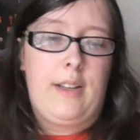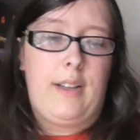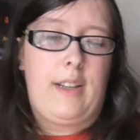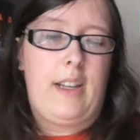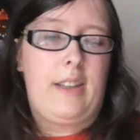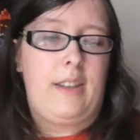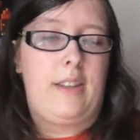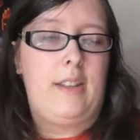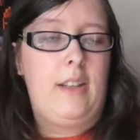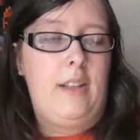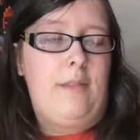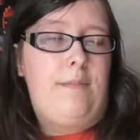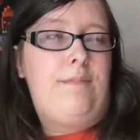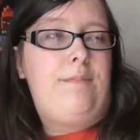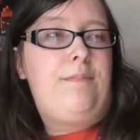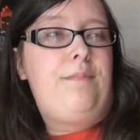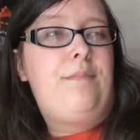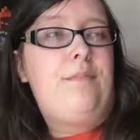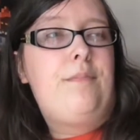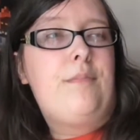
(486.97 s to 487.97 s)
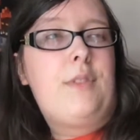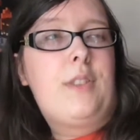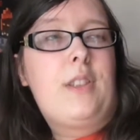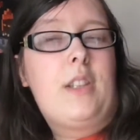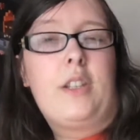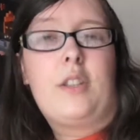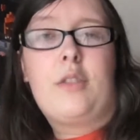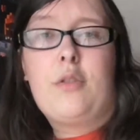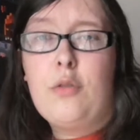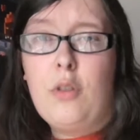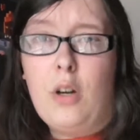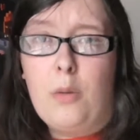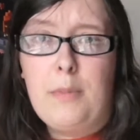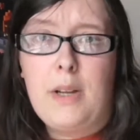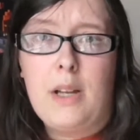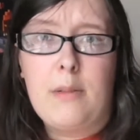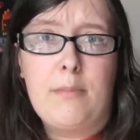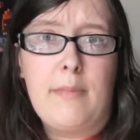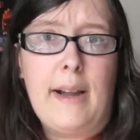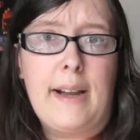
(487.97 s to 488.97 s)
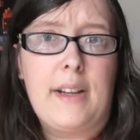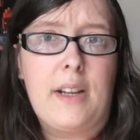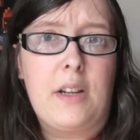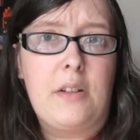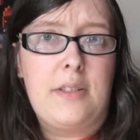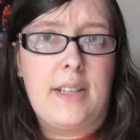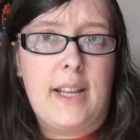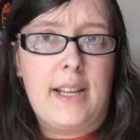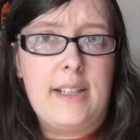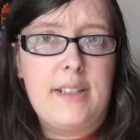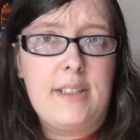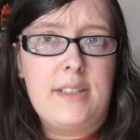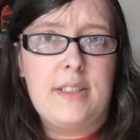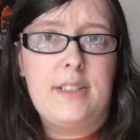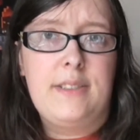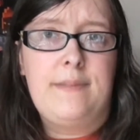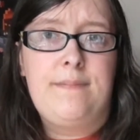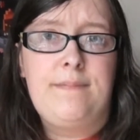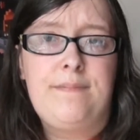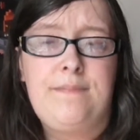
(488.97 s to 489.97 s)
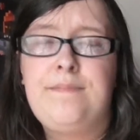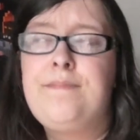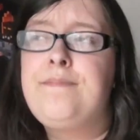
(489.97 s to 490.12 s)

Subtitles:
get the strawberry and mango taste.